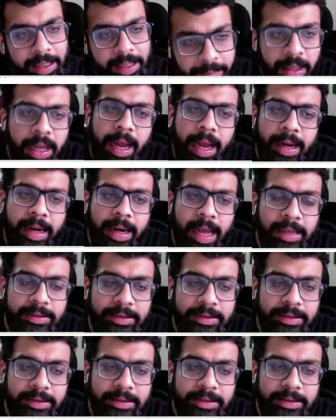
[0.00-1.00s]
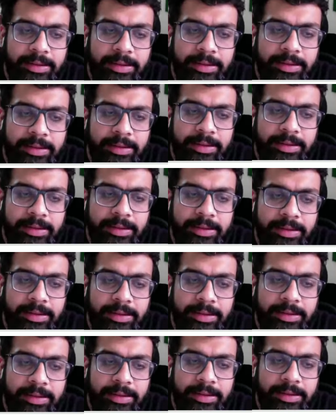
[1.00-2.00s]
and as and when claims
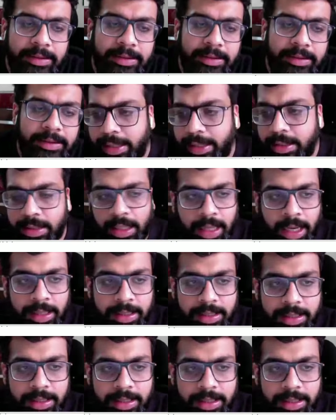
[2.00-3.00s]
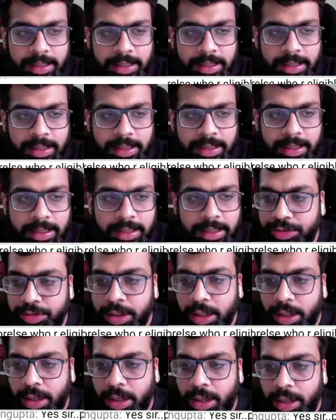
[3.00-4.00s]
are sent to
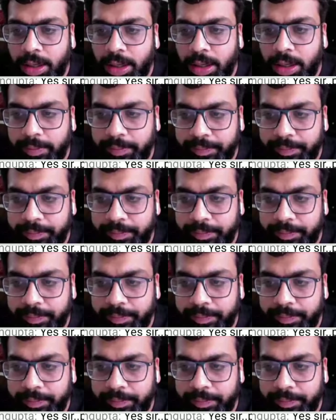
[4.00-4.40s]
uh,